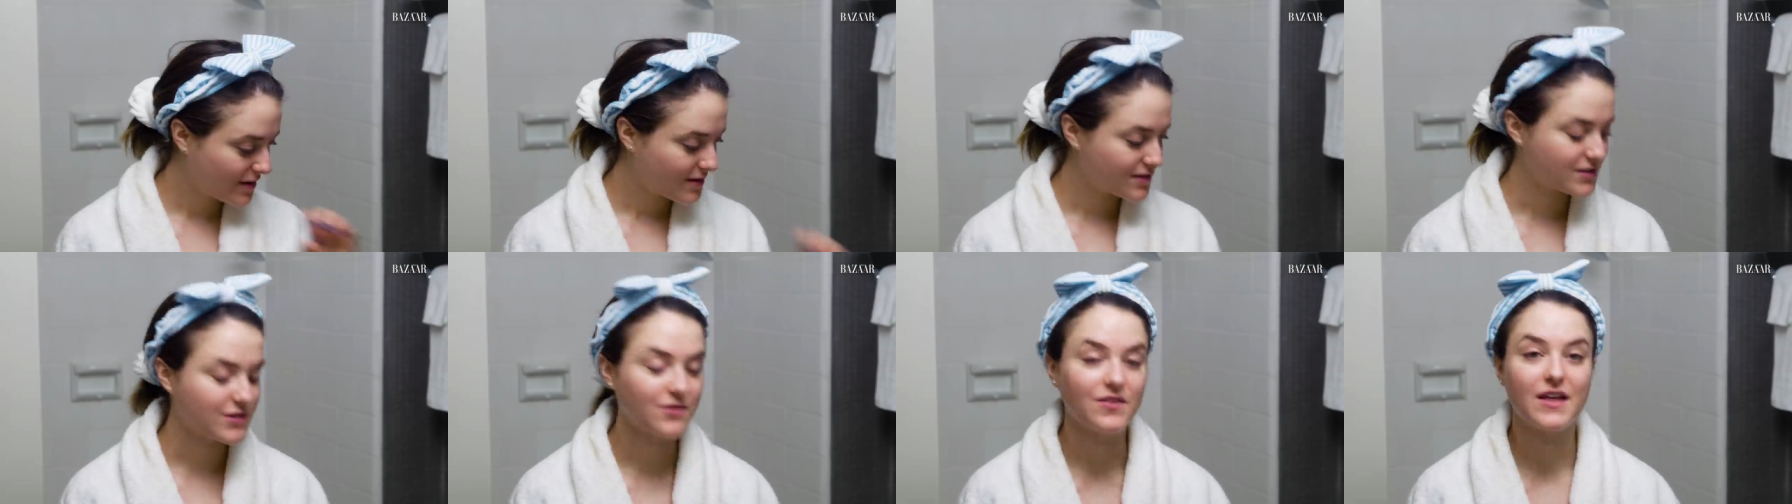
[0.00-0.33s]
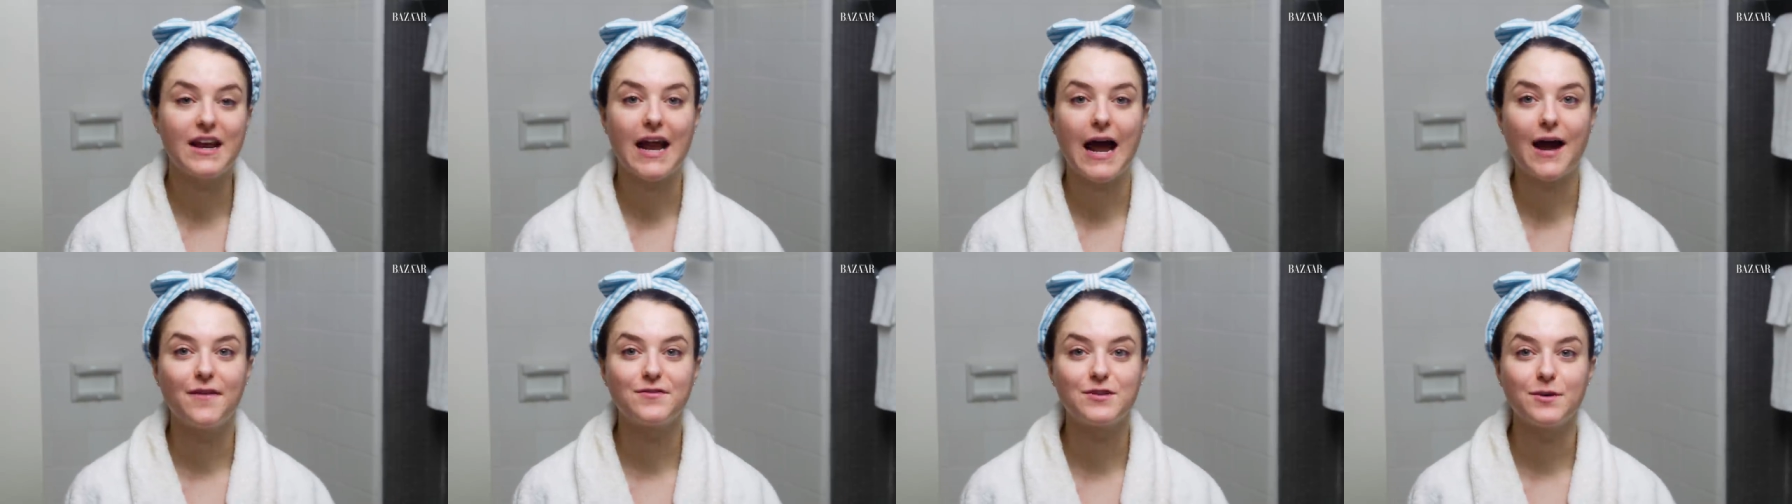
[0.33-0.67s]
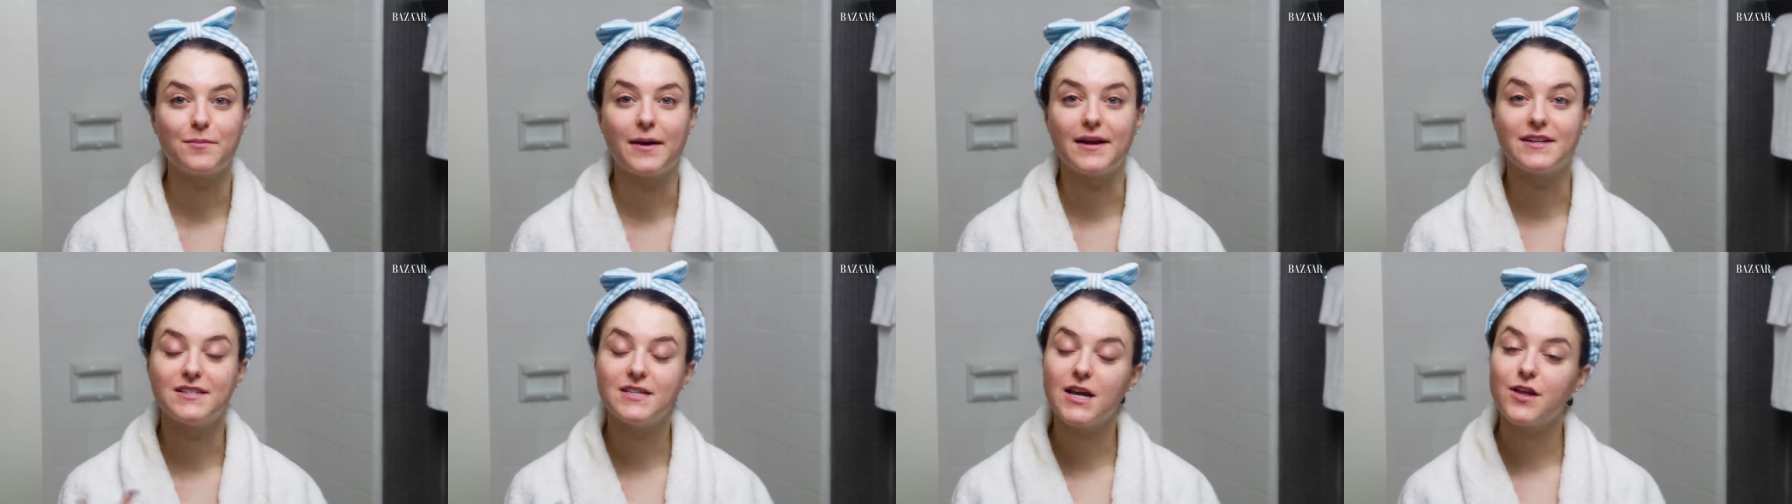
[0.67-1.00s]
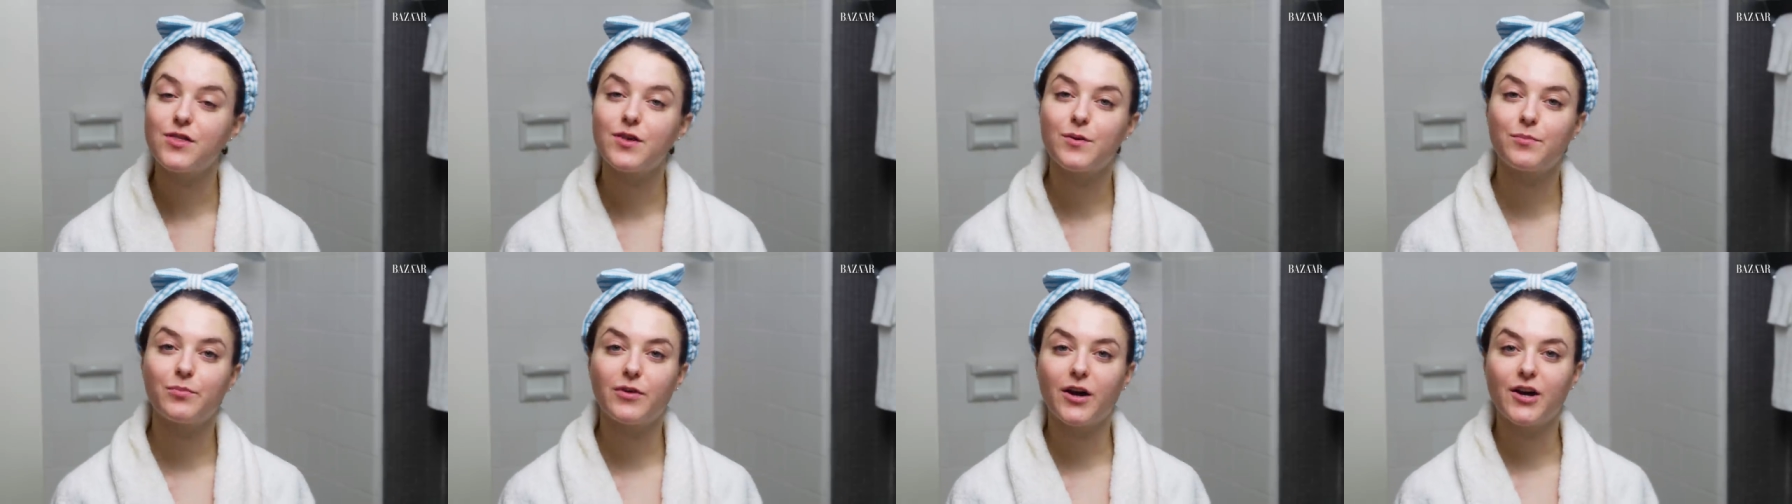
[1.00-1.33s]
So then after my teeth
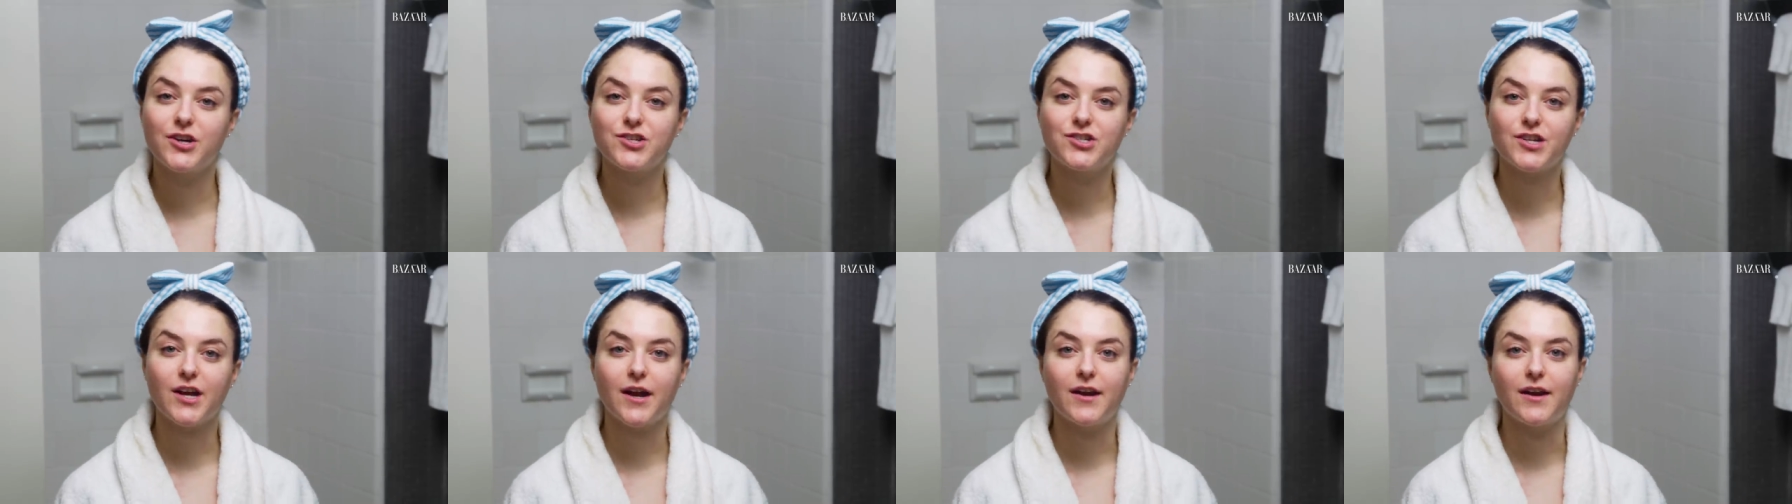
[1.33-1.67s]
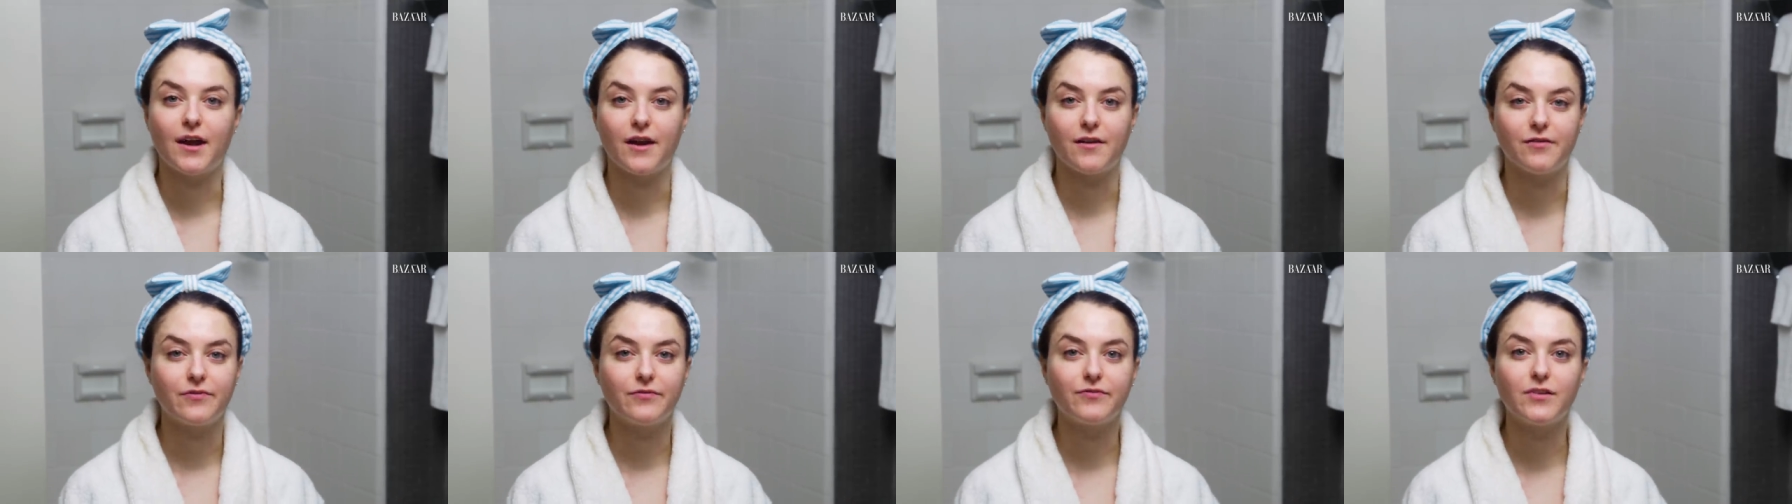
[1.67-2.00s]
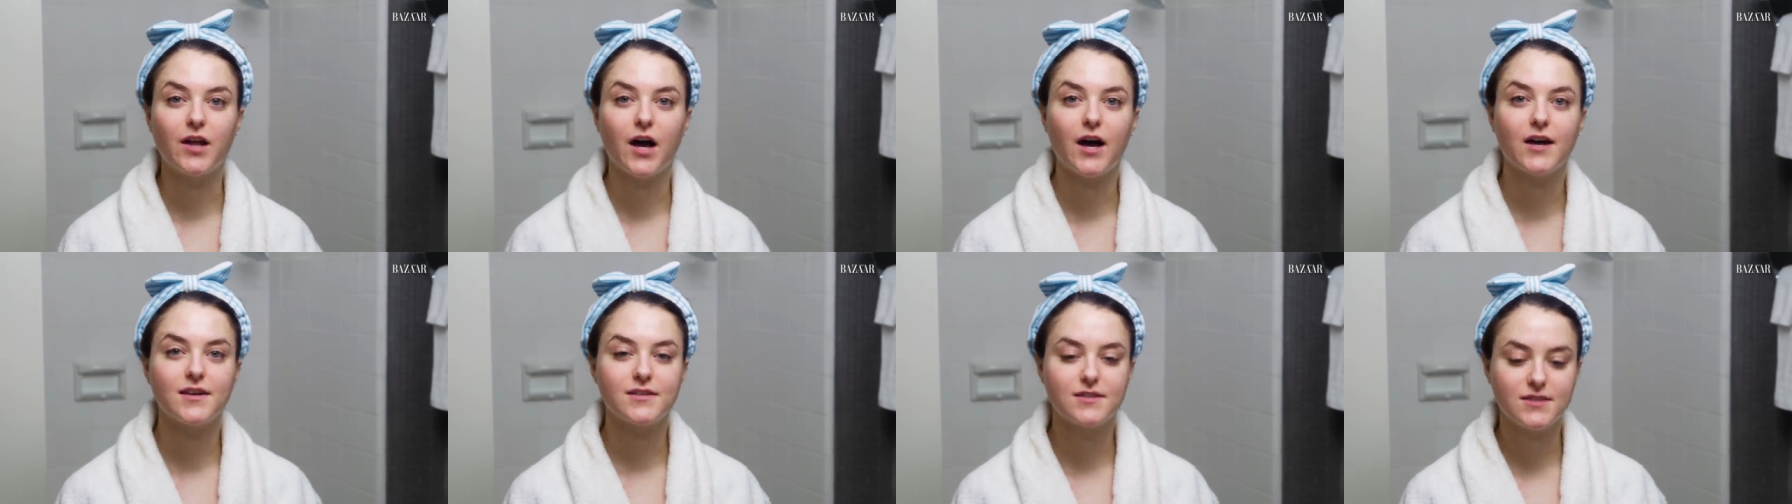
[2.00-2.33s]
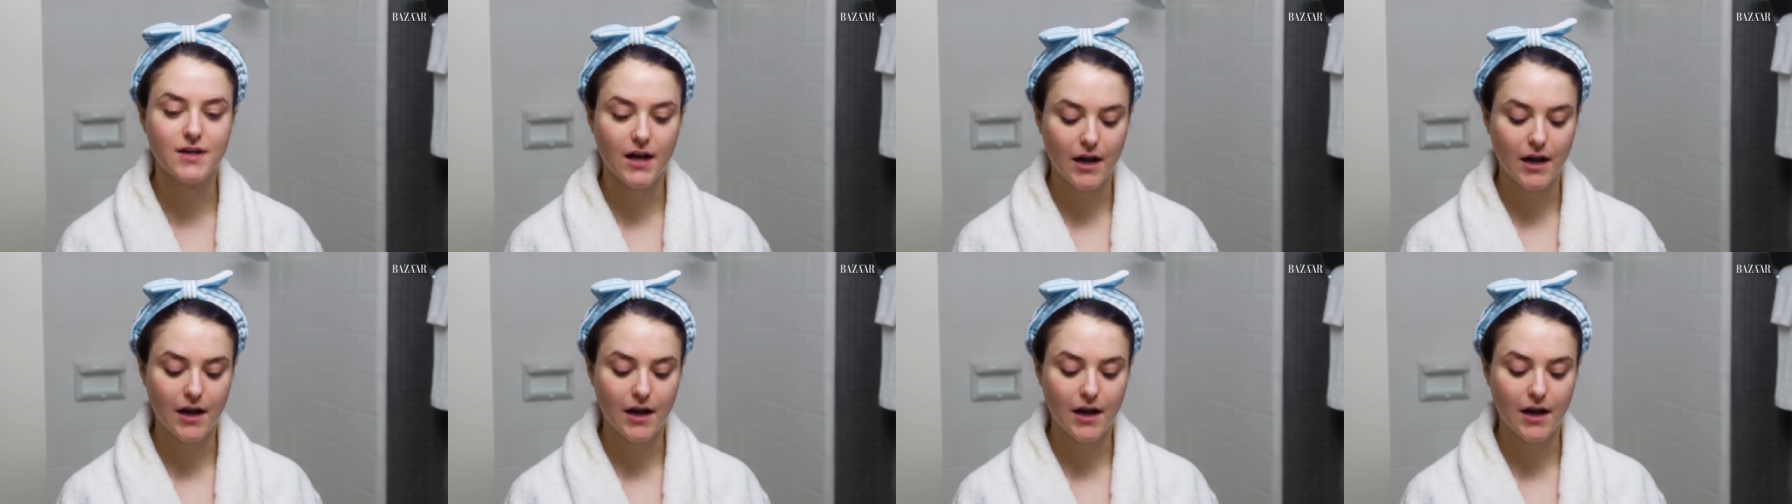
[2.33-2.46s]
are brushed and I flossed,